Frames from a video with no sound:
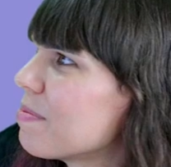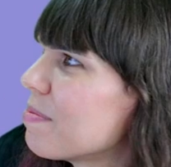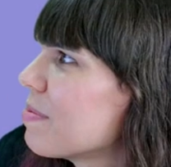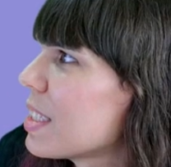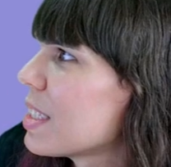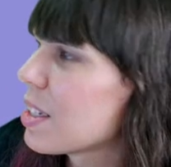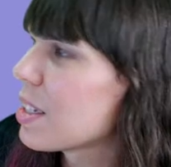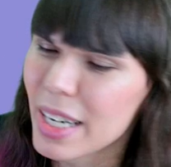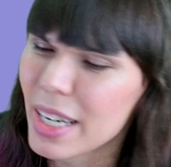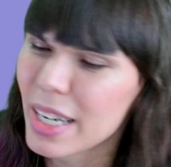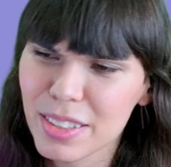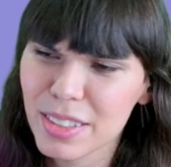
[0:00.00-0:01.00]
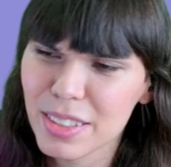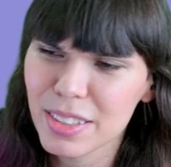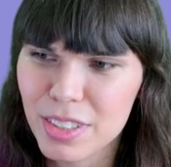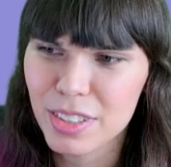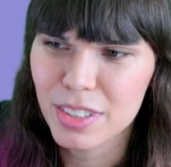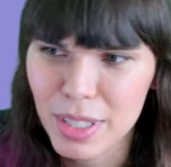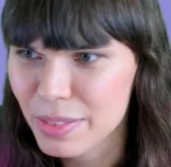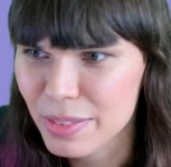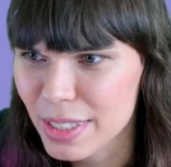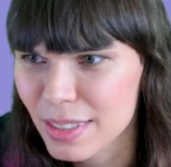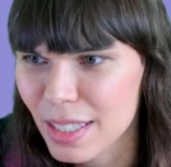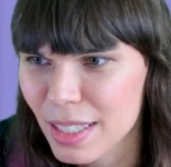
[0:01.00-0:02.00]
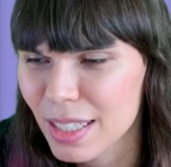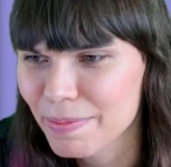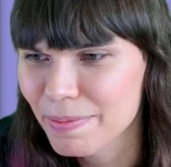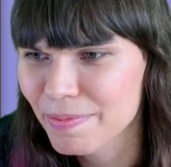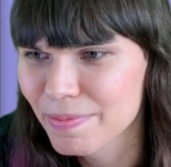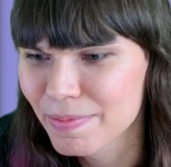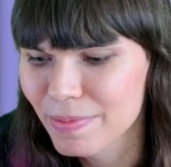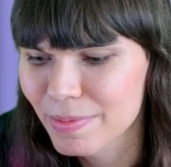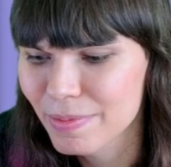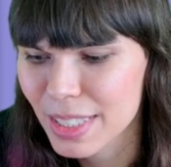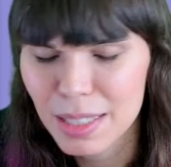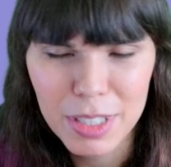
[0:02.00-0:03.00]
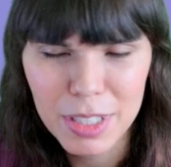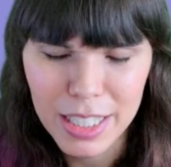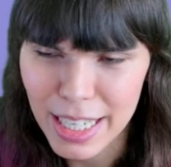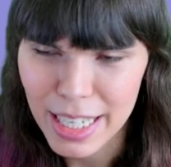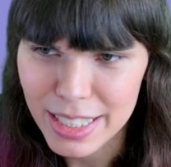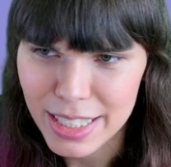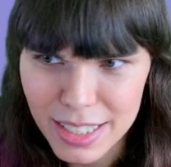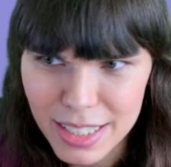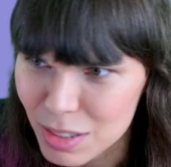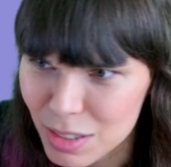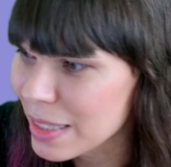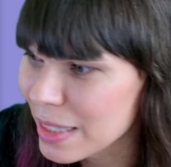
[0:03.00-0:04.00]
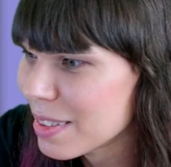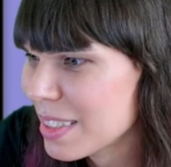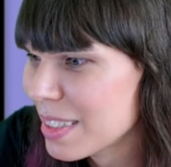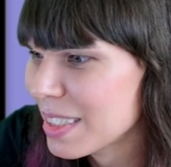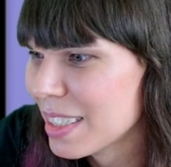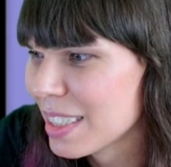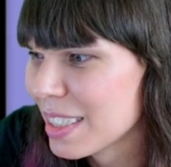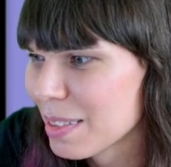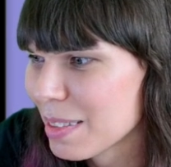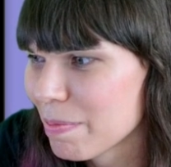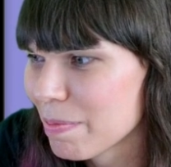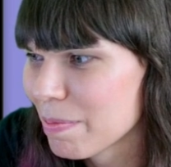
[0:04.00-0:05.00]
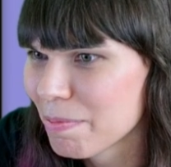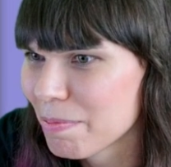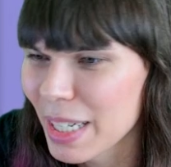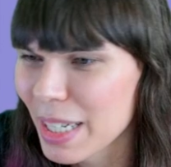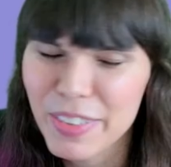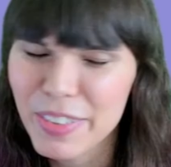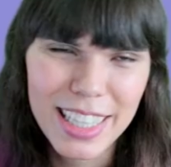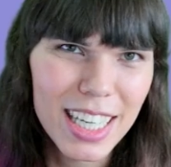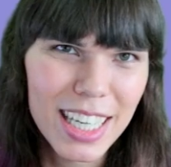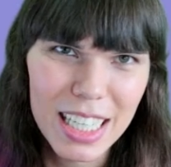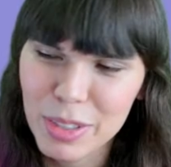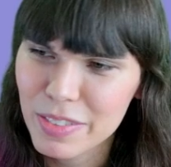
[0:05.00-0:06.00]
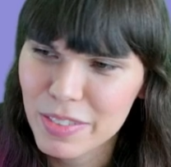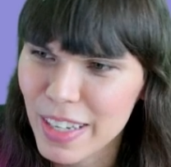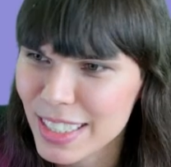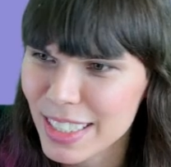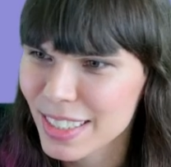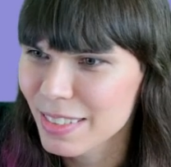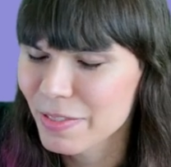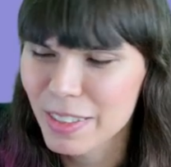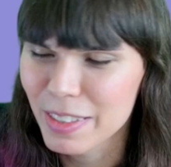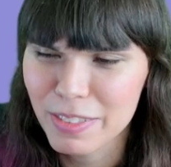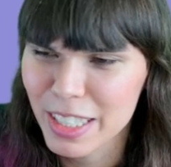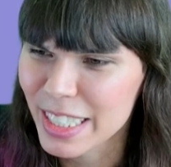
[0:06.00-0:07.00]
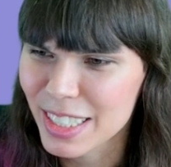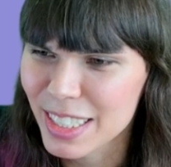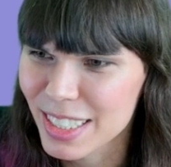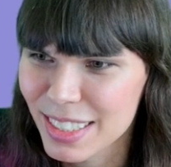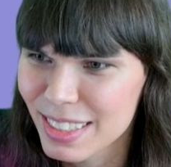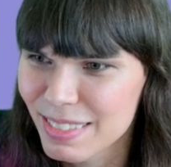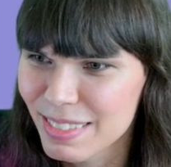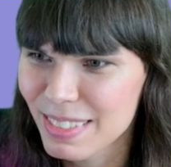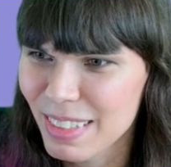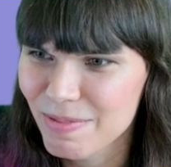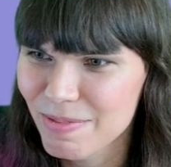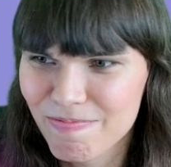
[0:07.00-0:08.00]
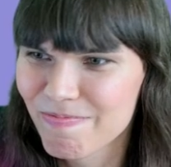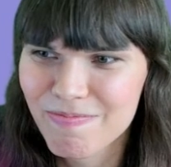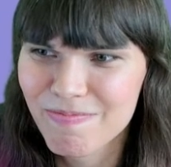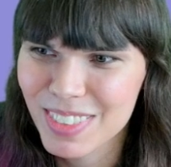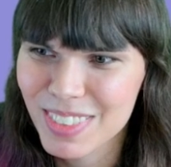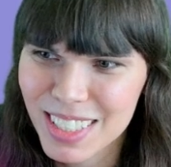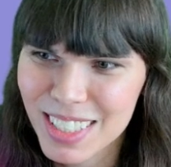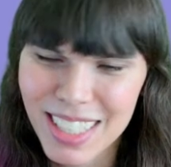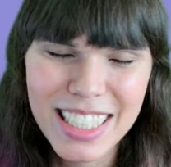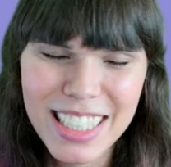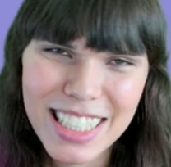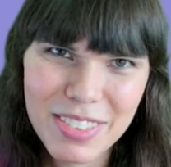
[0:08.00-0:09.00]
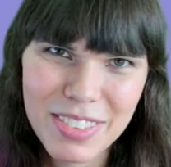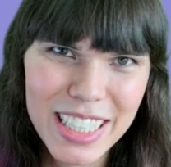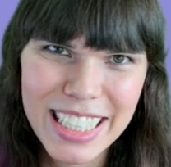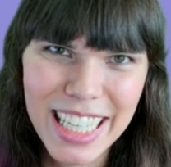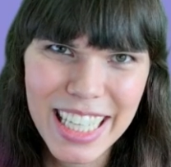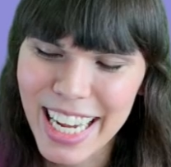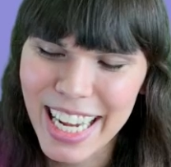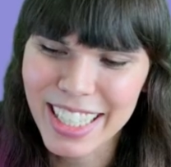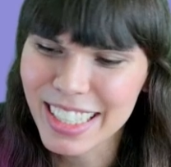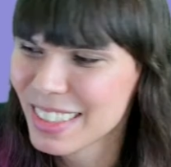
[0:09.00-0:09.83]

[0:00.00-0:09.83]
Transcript: So I also used to make one that was Kim Kardashian as well, but I feel like the Kanye one's funnier, because Kanye's just really easy to hate on.